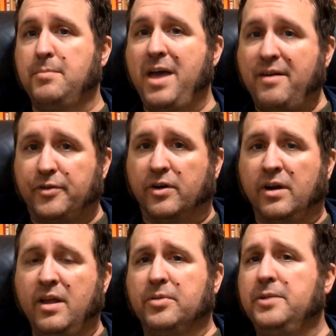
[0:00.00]
time
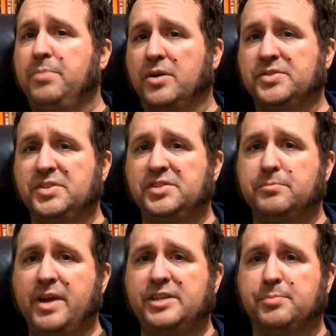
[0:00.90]
ever and played
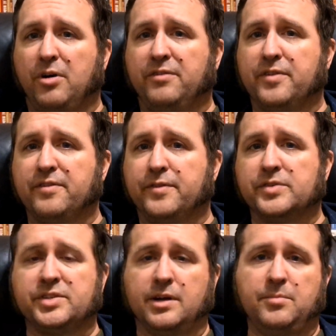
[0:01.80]
postseason baseball for the
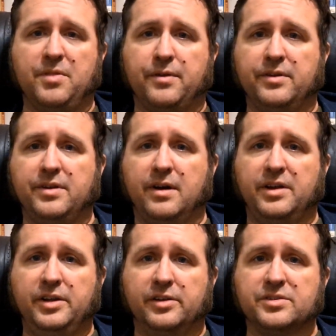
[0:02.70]
first time in
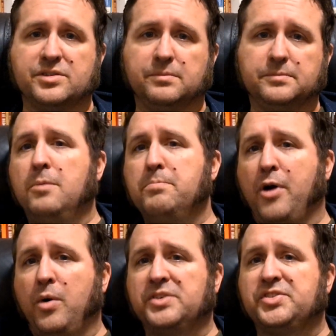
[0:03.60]
39 years.
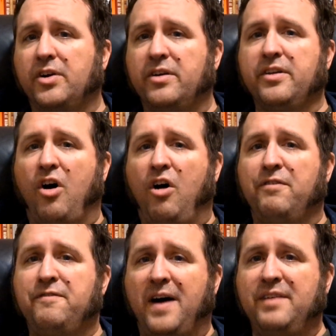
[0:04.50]
Bowa started
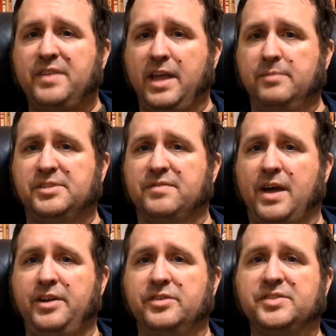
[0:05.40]
all 5 games of
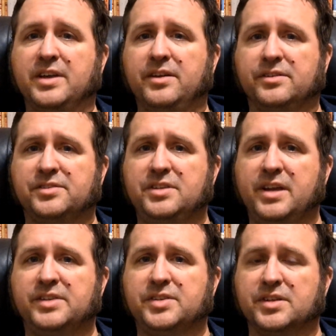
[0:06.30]
that year's
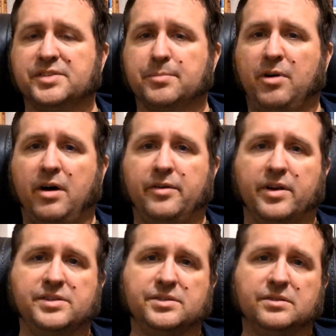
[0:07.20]
NLCS against the
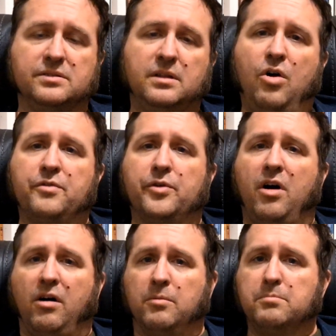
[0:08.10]
Padres.
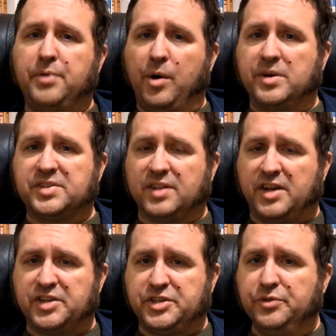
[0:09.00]
Overall, Bowa
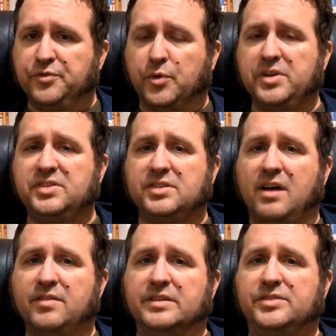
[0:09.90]
slashed
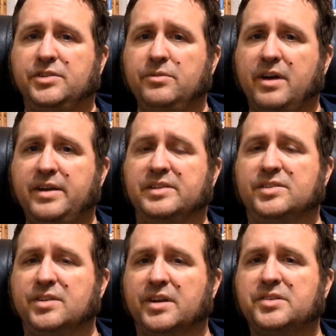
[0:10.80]
.247,
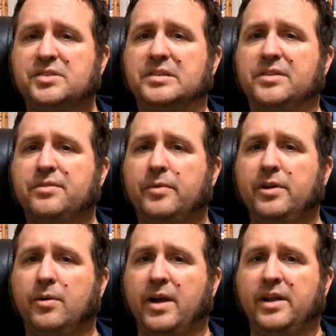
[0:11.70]
.296,
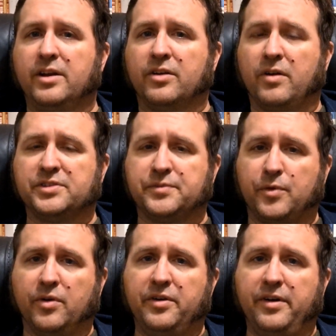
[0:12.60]
.308 across
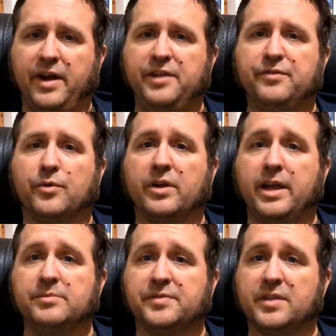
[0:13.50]
494
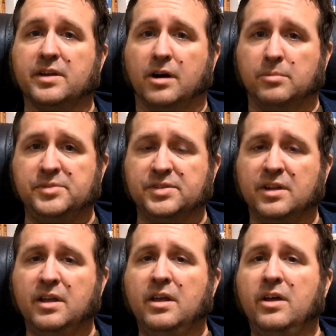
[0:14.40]
games for the Cubs,
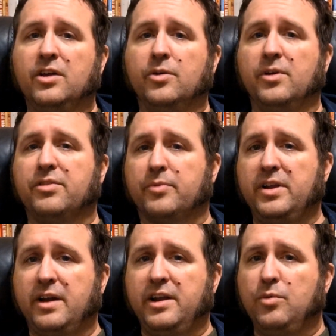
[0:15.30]
going
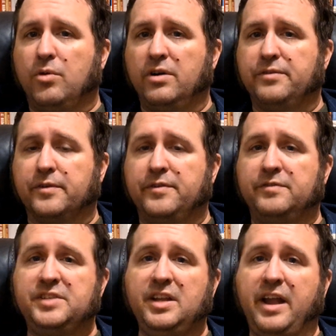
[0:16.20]
.391 for
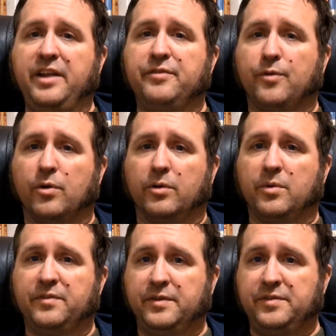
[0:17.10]

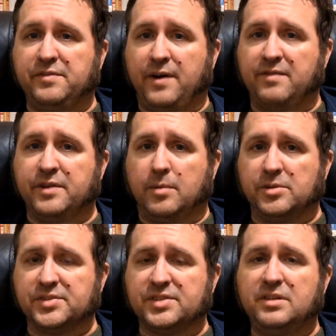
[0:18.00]
.1584 with 55
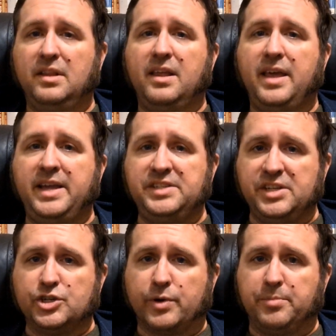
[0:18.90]
doubles,
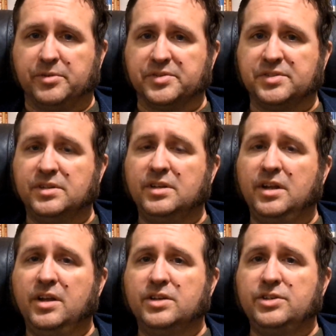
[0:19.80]
18 triples,
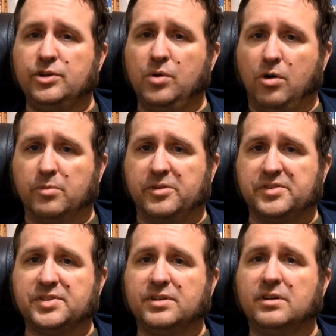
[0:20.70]
2
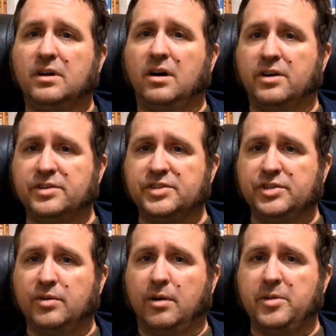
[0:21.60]
homers,
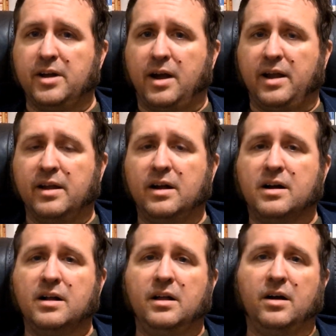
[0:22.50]
102 RBI,
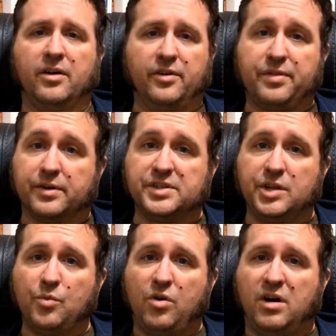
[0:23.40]

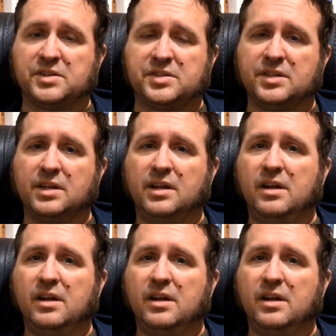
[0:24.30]
113 walks,